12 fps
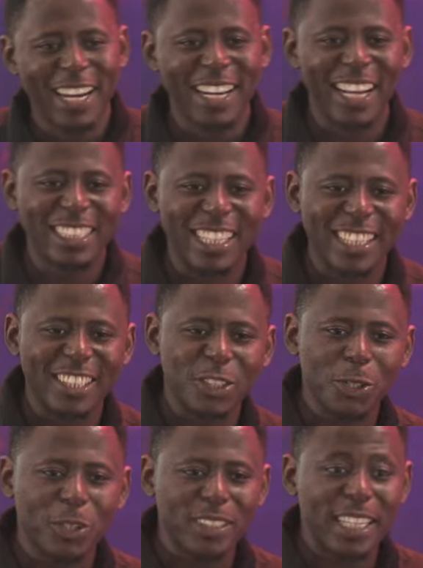And then I said,
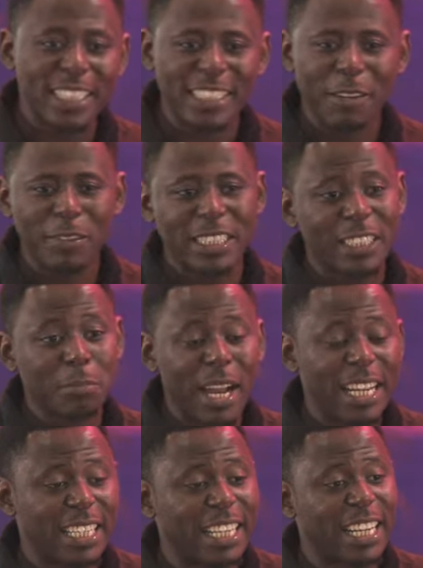It's yours. And he said, If it is
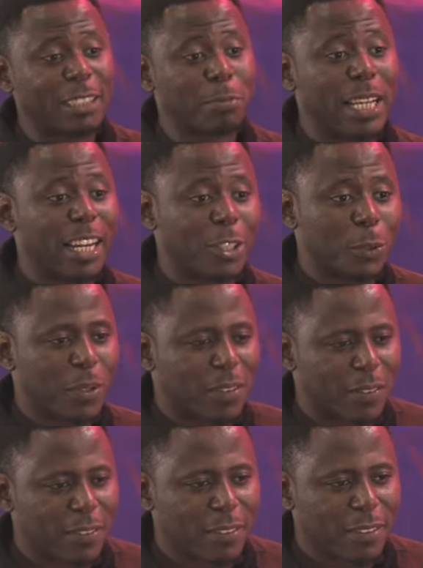mine, then let me handle
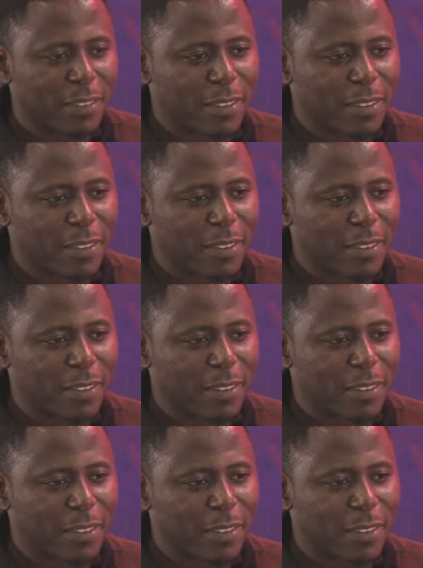it.